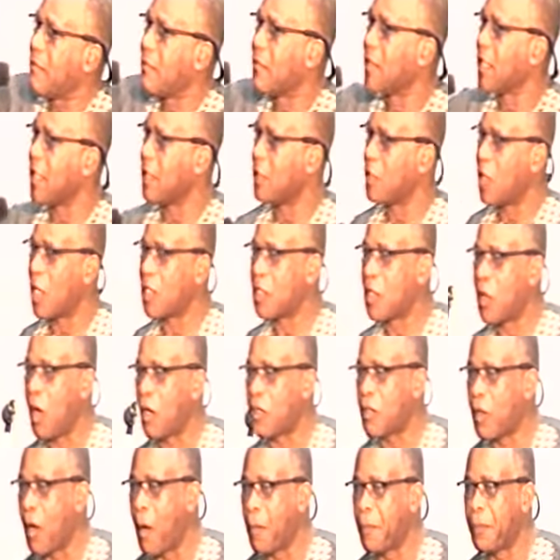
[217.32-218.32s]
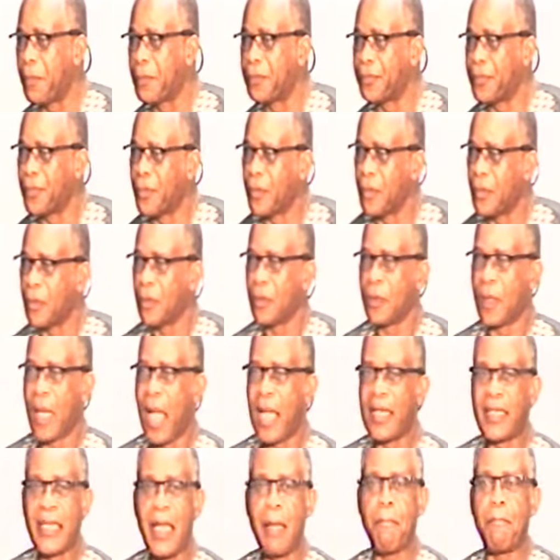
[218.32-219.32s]
he just got up
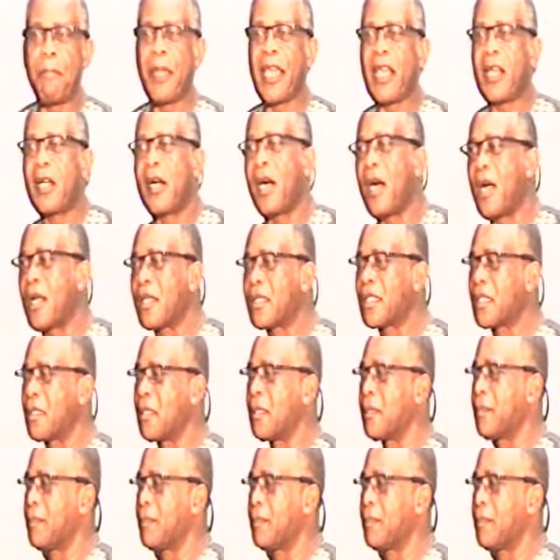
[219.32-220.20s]
and said, because